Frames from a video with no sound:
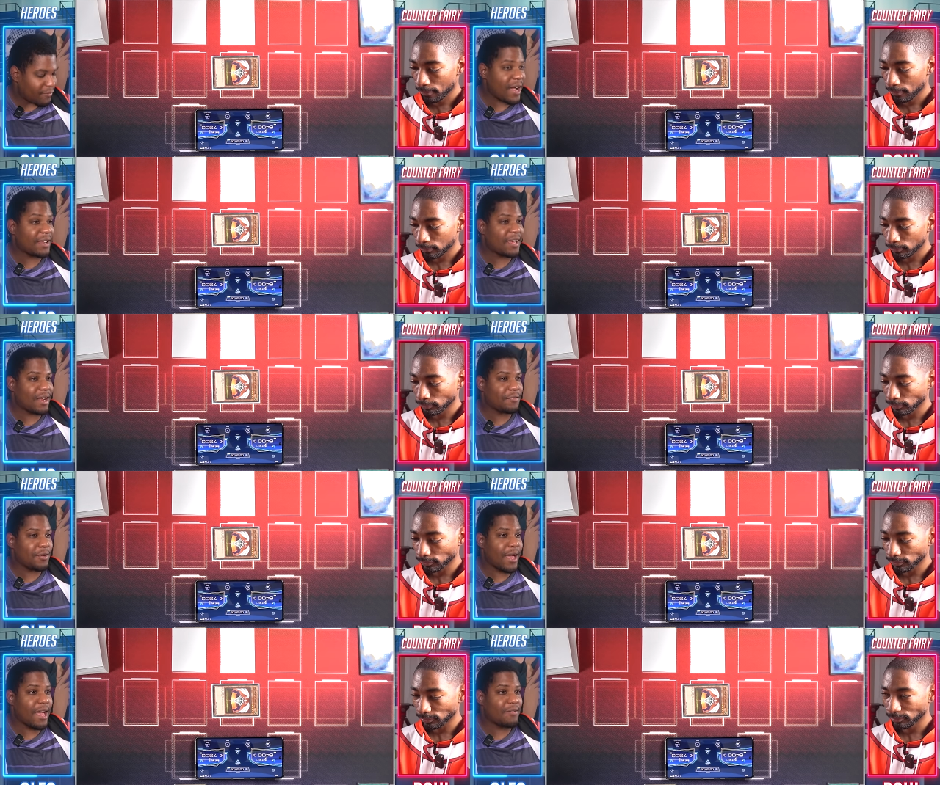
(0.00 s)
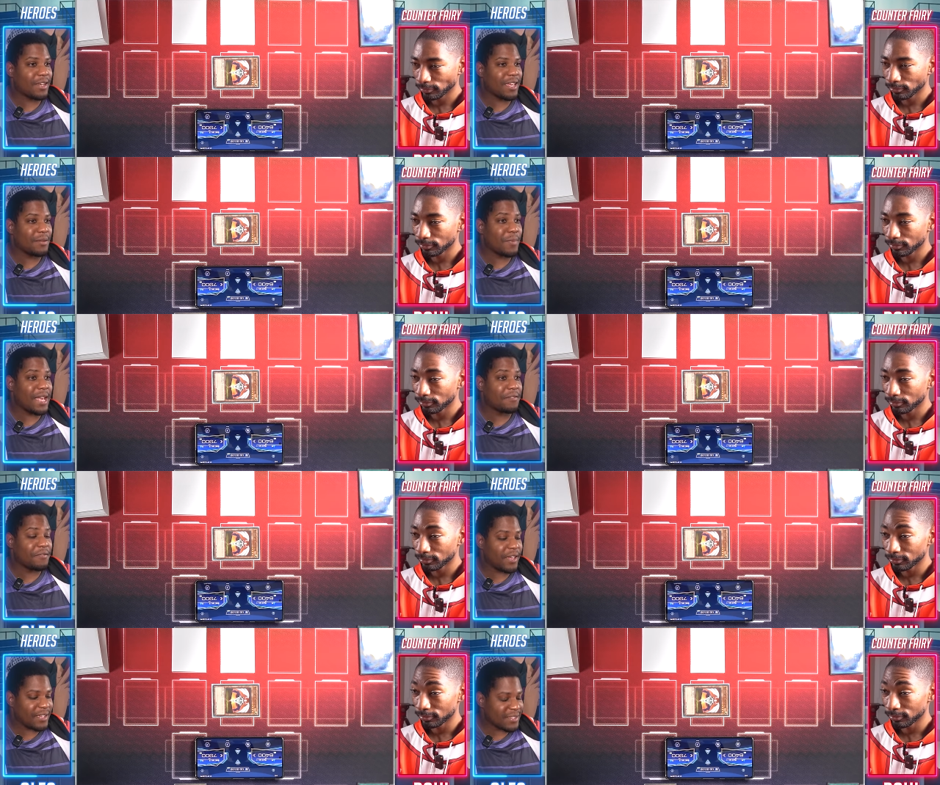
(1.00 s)
Speaker 1: find out if you have any. In main
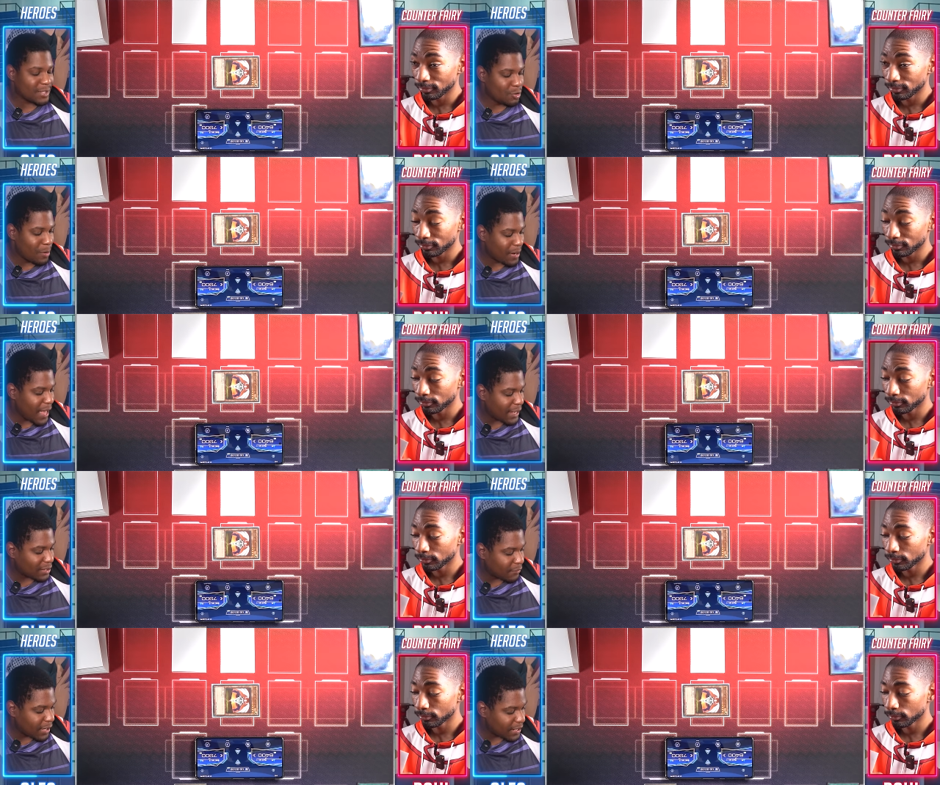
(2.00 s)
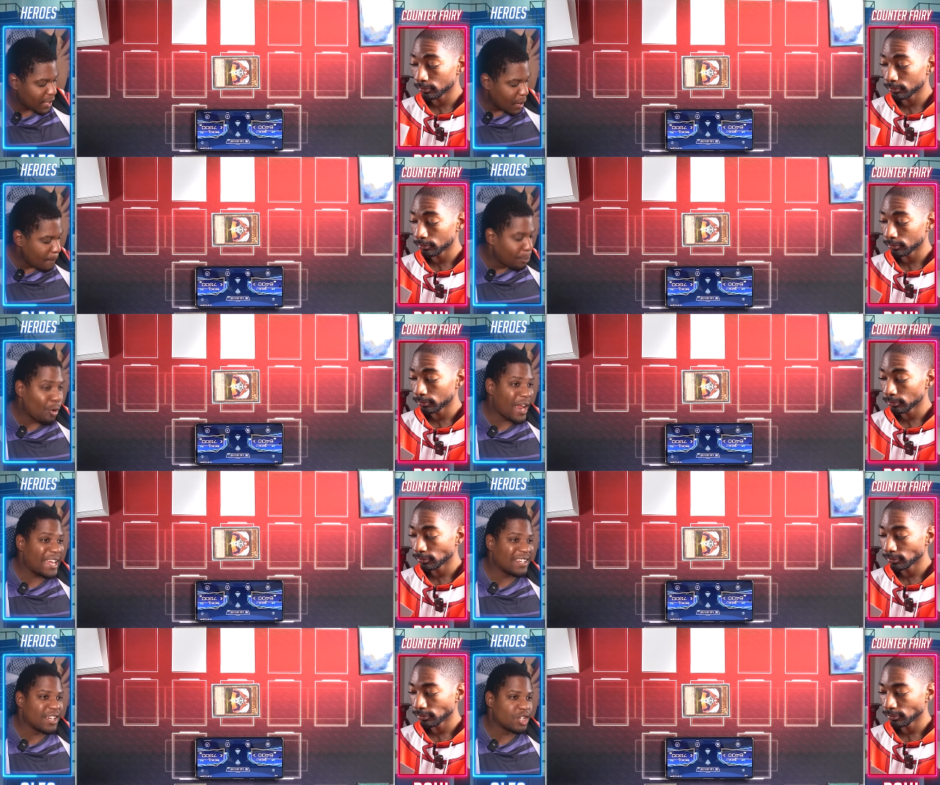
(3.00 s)
phase two, I'm gonna activate
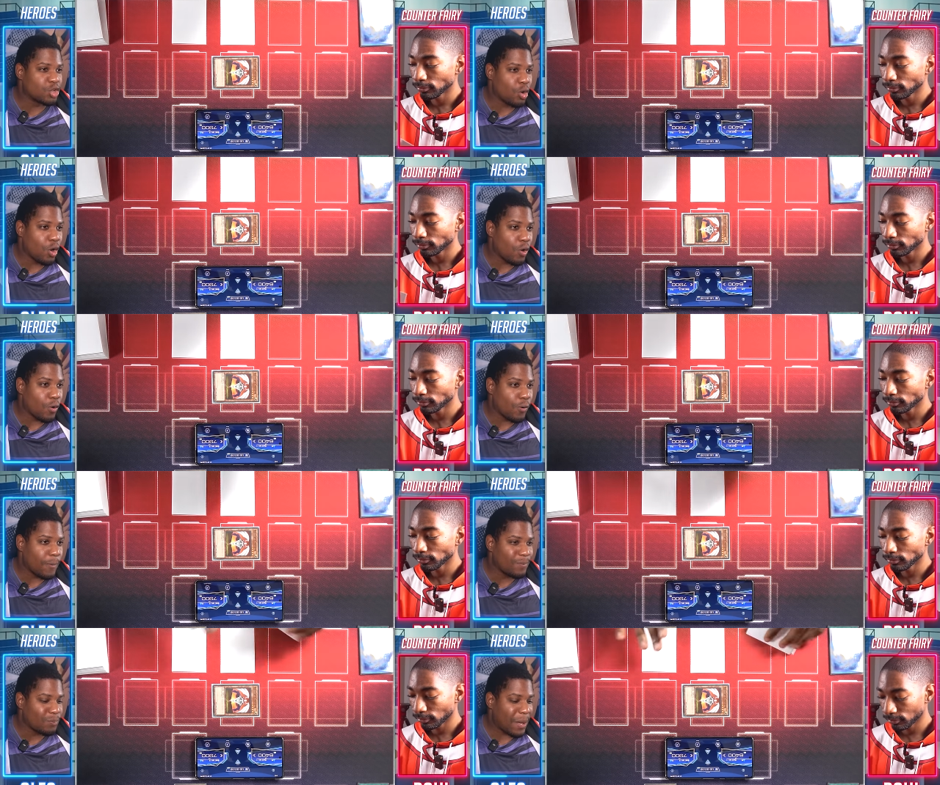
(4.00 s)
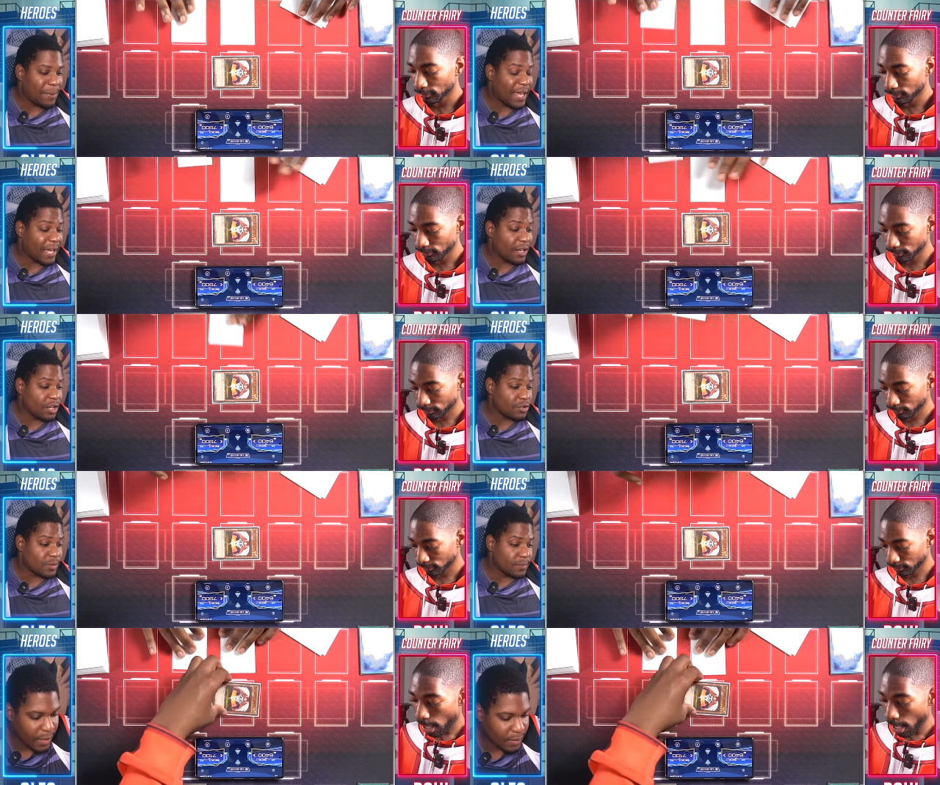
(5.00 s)
brain control by paying 800.
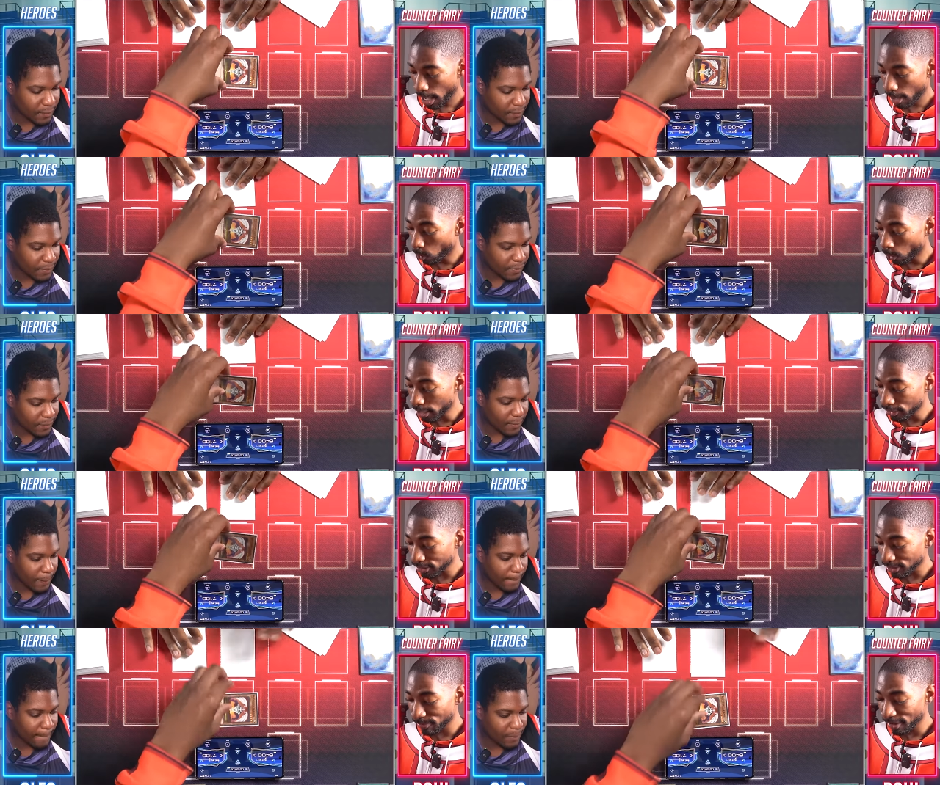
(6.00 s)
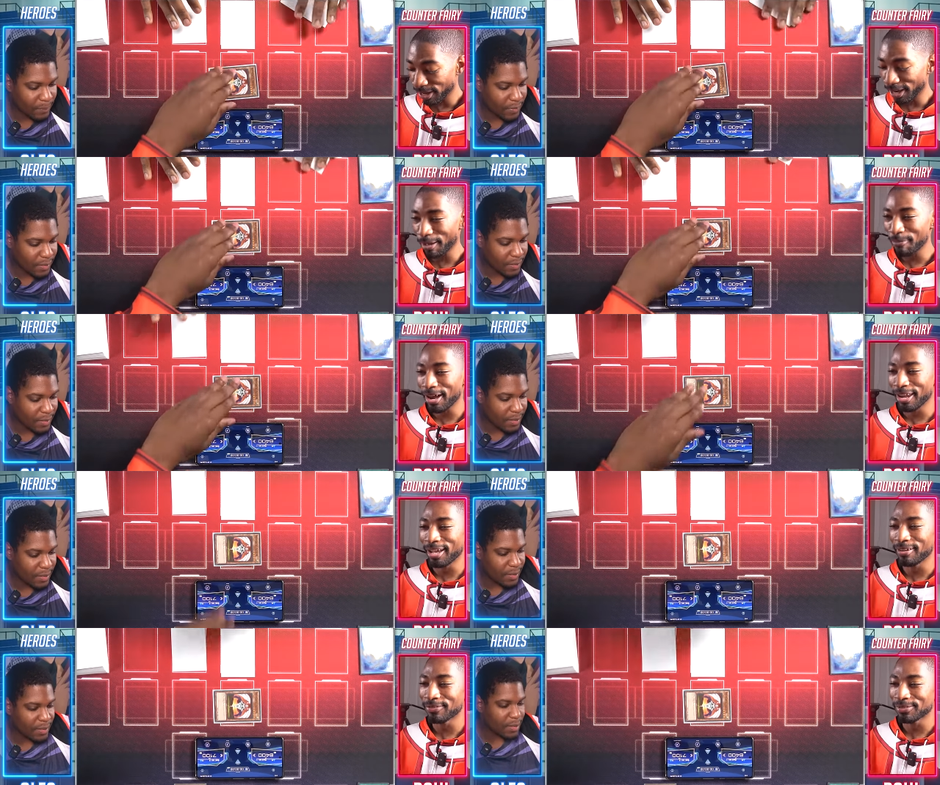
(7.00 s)
Speaker 2: Uh, wait just a minute. I might
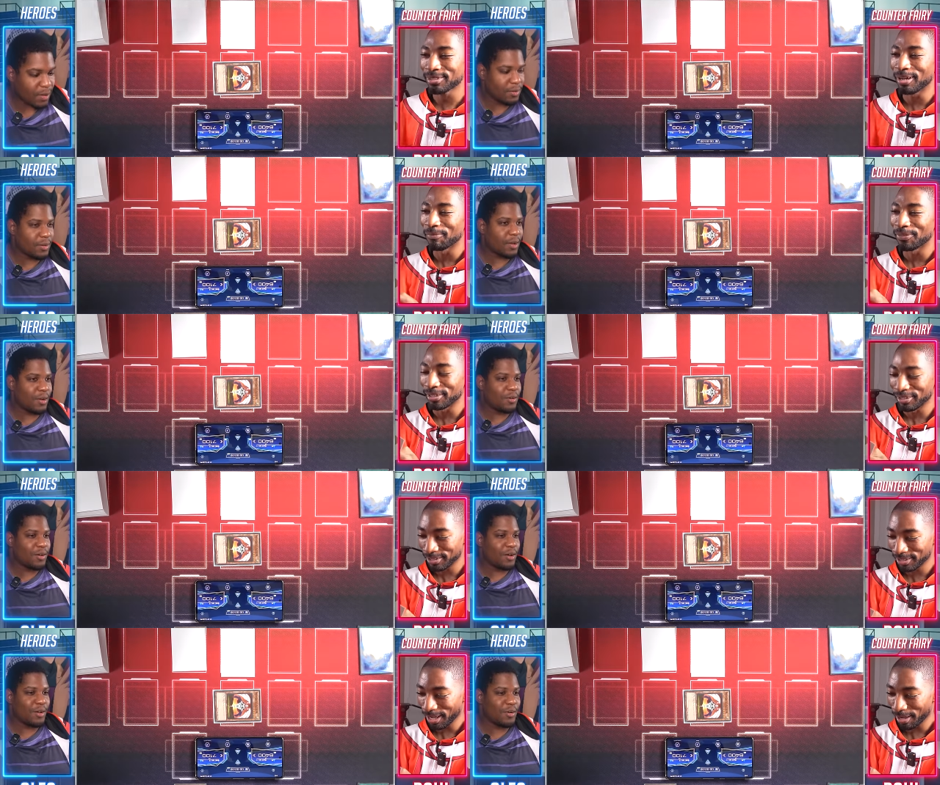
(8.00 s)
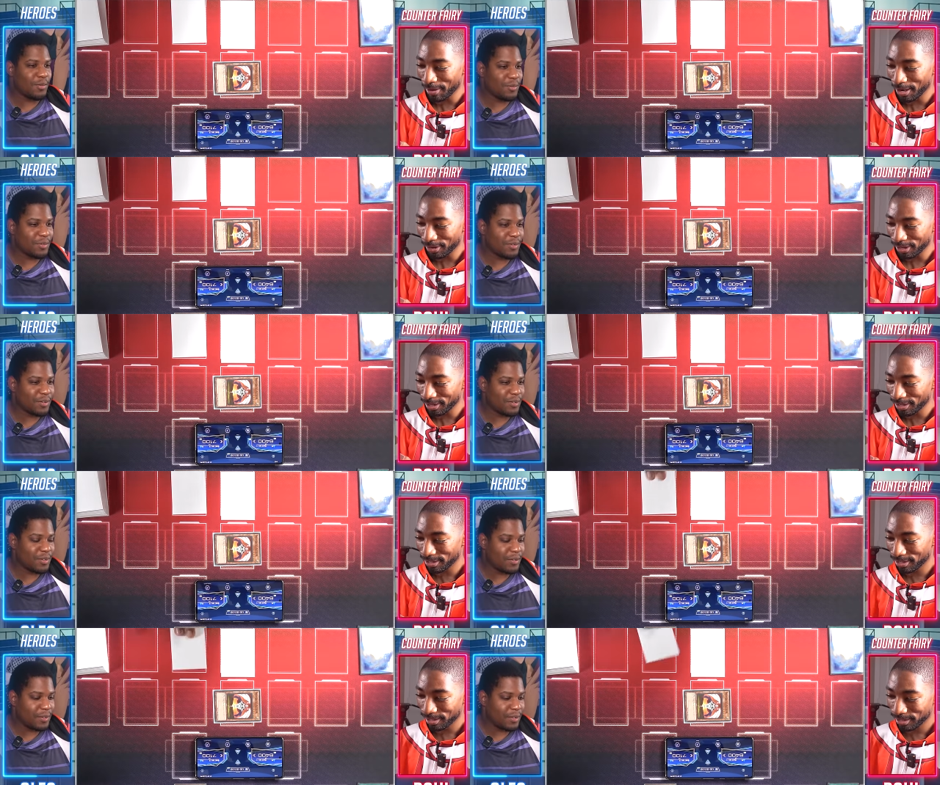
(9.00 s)
have oh, something oh, oh, to say oh. about it.
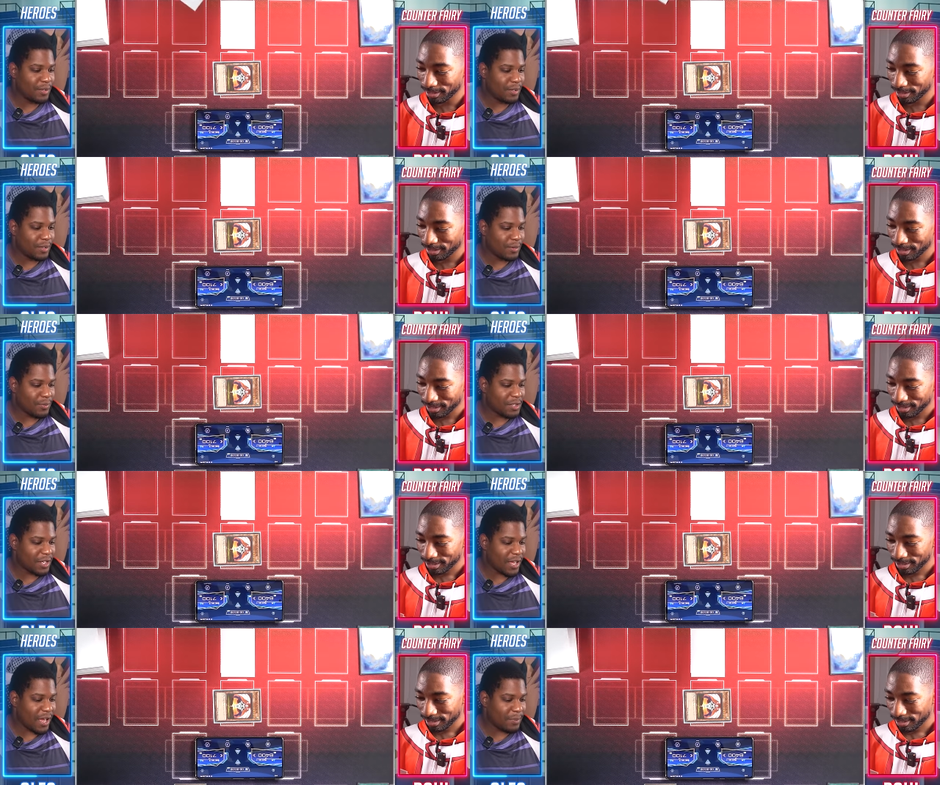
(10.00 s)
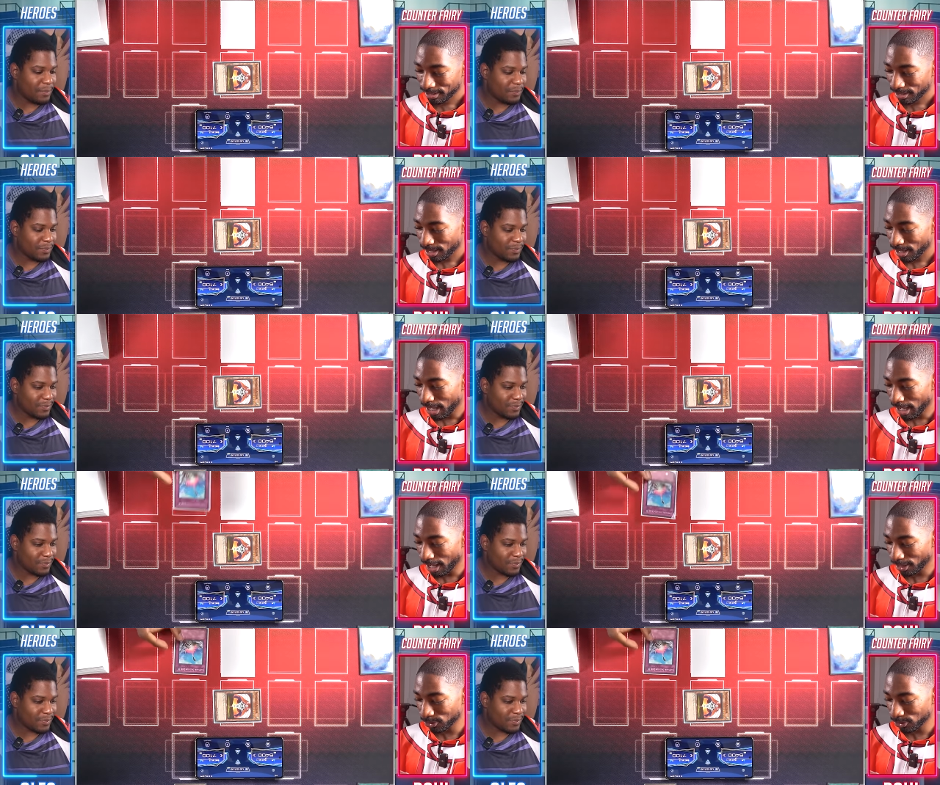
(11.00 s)
What you got? I'll